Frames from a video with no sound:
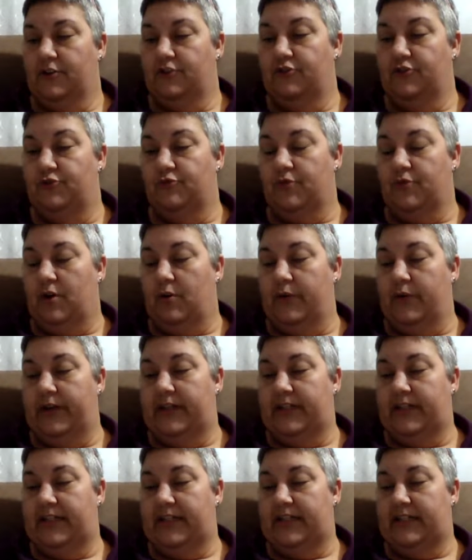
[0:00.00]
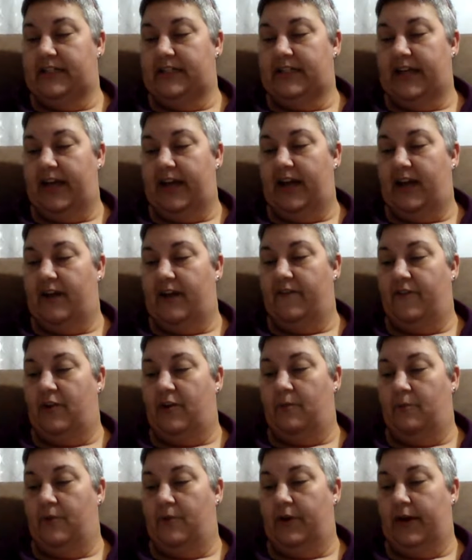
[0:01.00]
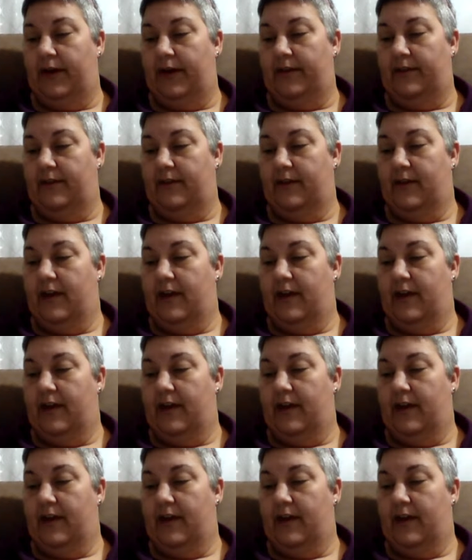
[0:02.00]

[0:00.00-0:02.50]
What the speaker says: drawing an intake of her breath.